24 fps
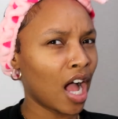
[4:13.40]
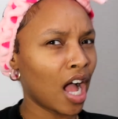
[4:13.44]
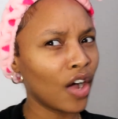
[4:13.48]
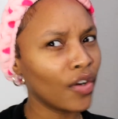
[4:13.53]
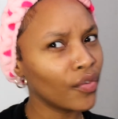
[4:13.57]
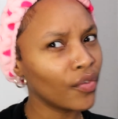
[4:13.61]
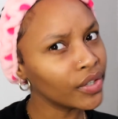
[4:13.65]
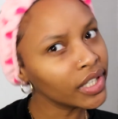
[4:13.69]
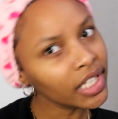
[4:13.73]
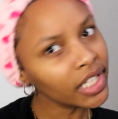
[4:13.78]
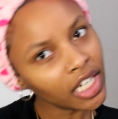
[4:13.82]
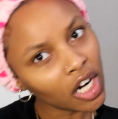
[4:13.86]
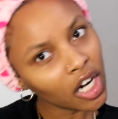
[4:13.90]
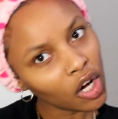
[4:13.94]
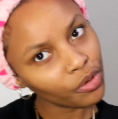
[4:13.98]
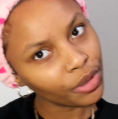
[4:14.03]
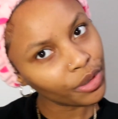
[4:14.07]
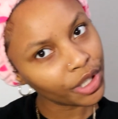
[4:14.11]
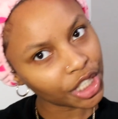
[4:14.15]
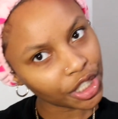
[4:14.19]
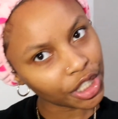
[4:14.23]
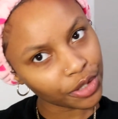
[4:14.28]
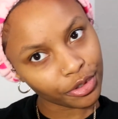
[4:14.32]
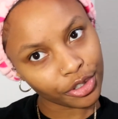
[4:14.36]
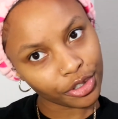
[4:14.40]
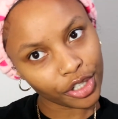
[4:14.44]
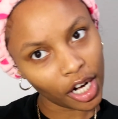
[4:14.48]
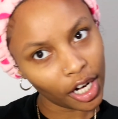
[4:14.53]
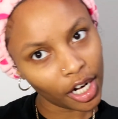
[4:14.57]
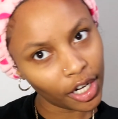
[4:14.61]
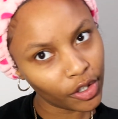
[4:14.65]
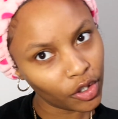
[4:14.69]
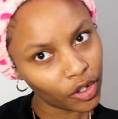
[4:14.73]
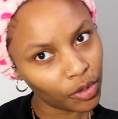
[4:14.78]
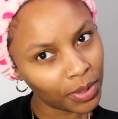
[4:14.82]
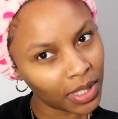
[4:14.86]
don't really know what she was
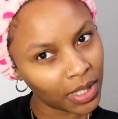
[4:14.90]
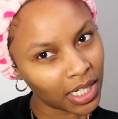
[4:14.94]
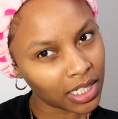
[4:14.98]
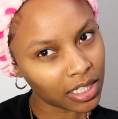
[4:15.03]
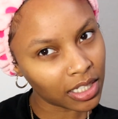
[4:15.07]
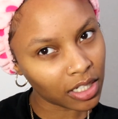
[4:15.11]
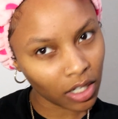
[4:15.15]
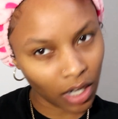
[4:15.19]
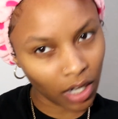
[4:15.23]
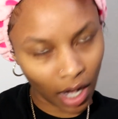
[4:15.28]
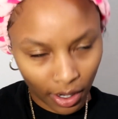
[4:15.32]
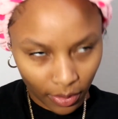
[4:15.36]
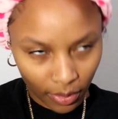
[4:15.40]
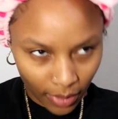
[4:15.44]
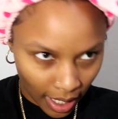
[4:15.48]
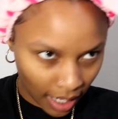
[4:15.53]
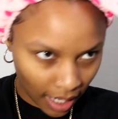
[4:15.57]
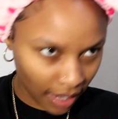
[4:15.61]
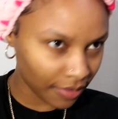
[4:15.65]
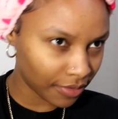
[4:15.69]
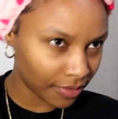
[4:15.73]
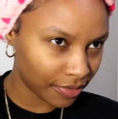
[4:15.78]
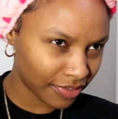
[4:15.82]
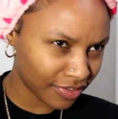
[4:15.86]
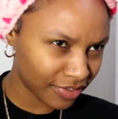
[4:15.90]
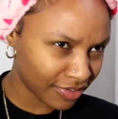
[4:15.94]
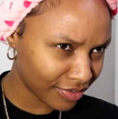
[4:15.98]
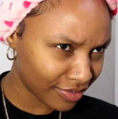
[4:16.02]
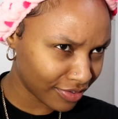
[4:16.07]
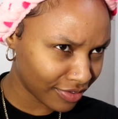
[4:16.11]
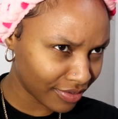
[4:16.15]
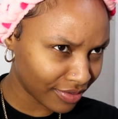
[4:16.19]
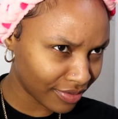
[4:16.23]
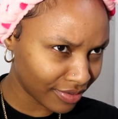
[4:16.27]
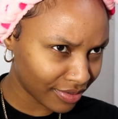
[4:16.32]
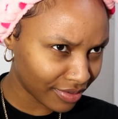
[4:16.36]
trying to do because, girl, I don't have...
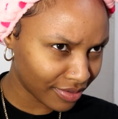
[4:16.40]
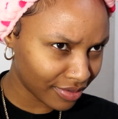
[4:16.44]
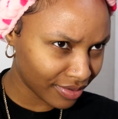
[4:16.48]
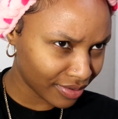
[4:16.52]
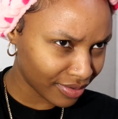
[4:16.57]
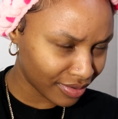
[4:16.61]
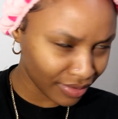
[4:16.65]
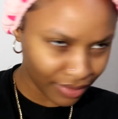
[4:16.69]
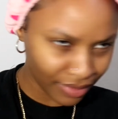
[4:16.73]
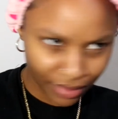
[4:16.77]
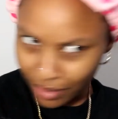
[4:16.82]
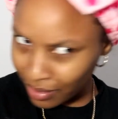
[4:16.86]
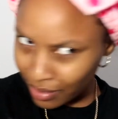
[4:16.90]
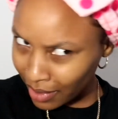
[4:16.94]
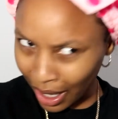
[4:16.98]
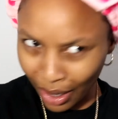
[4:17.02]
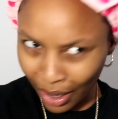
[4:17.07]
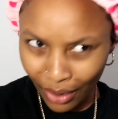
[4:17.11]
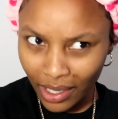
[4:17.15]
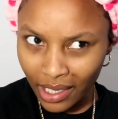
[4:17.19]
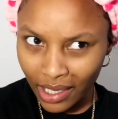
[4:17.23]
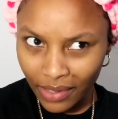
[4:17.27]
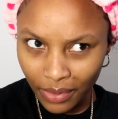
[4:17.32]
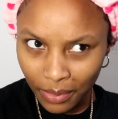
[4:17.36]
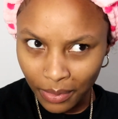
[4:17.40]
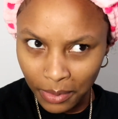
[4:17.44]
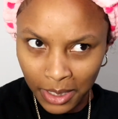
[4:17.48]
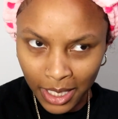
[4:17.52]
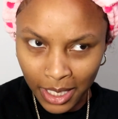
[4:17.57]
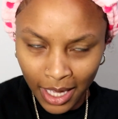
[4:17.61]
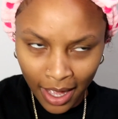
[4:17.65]
I don't even really